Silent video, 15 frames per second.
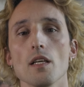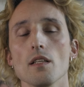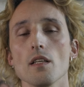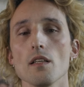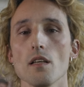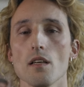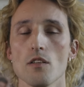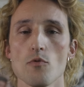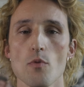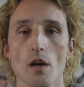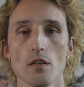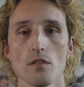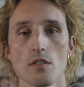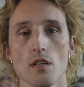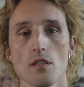Indeed, drug
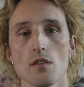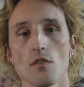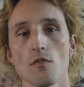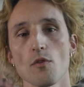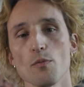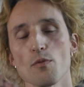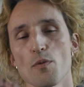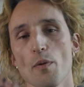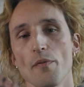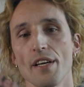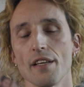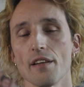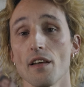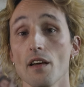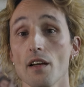consumption rooms
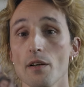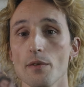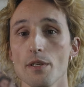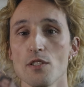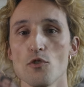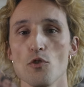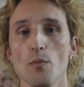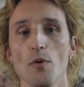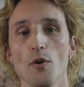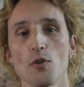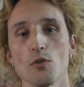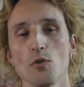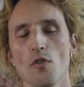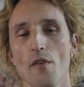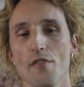provide care and
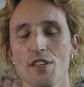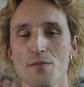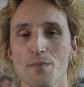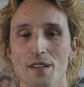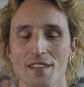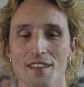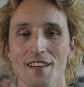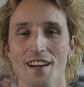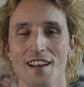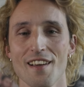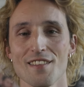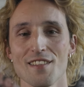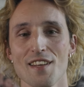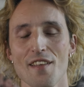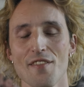support to the most
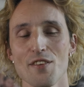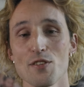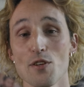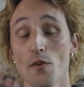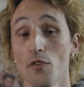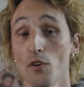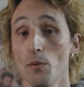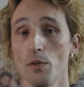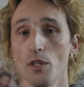marginalized and underserved